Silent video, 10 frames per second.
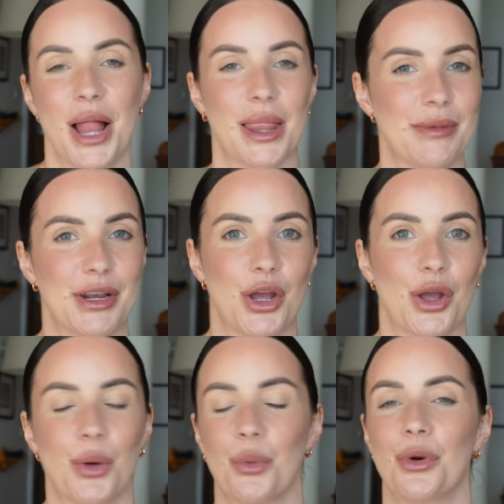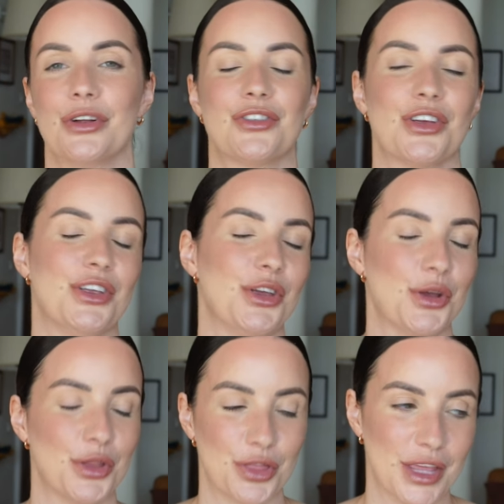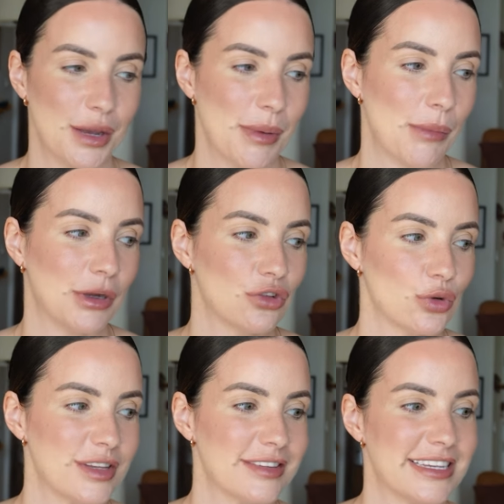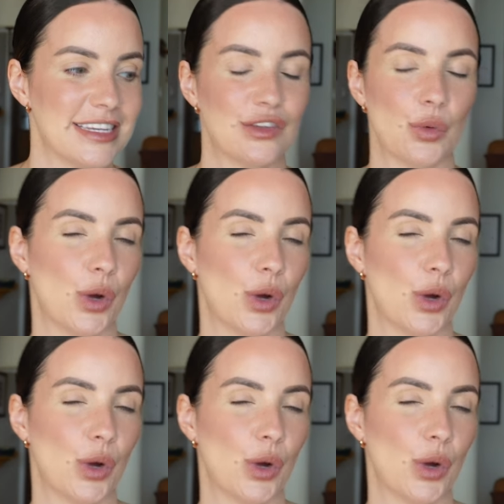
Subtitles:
Let me know what you think about my choices.